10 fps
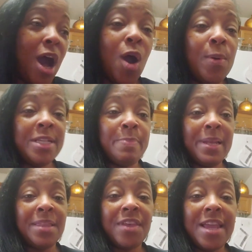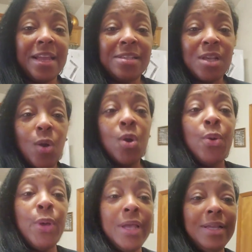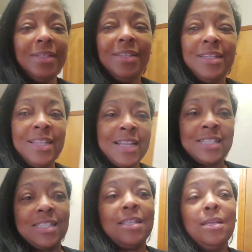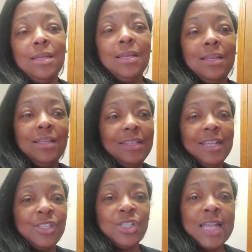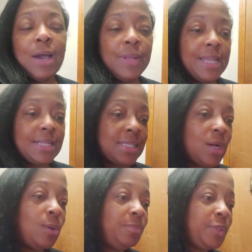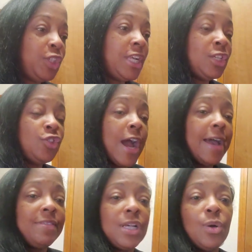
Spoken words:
always been the thing. So that's just how it is. So she doesn't drive,